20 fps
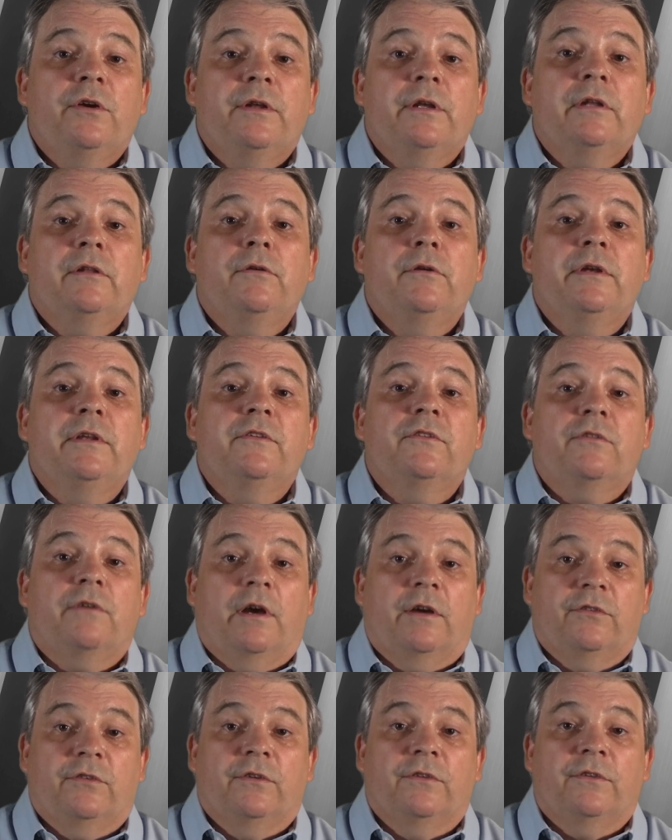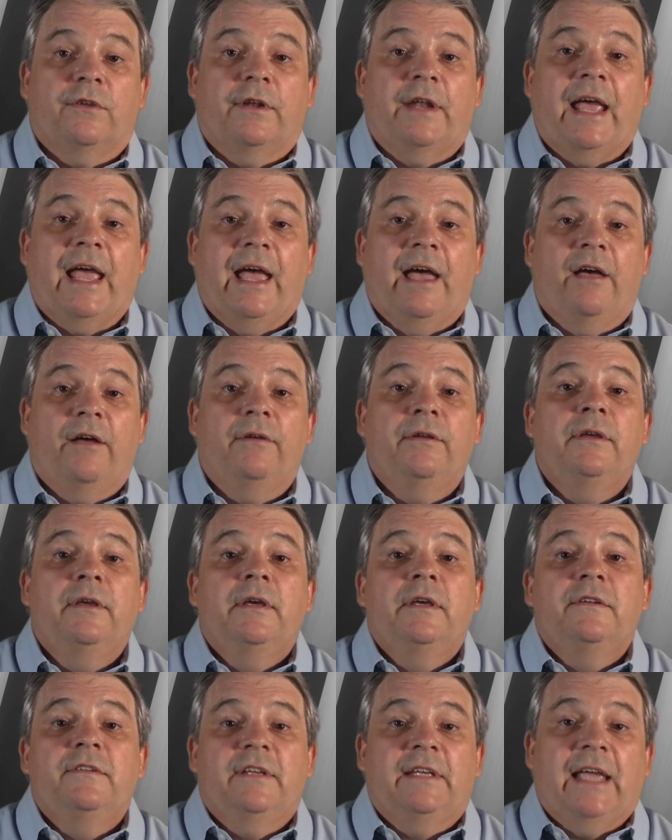to include instructions on how
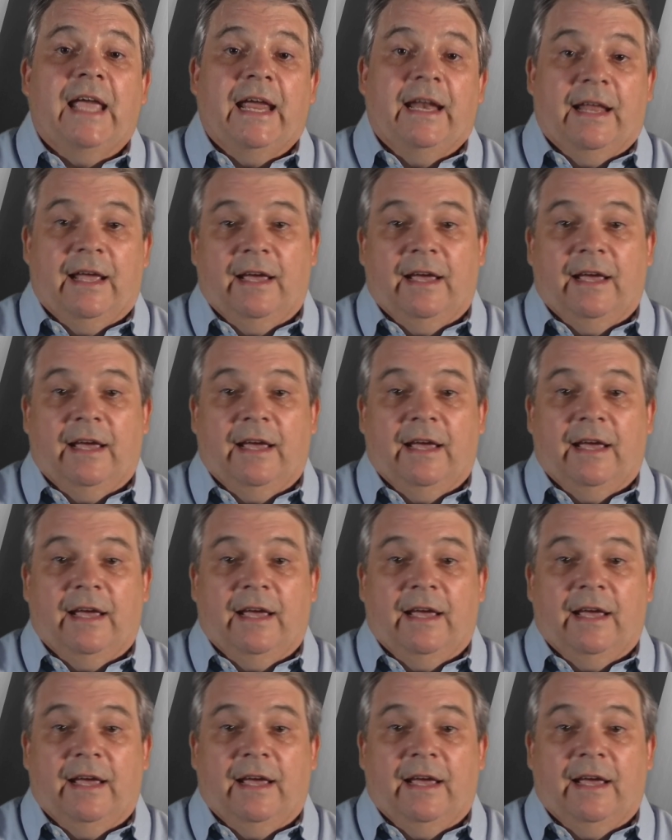to gain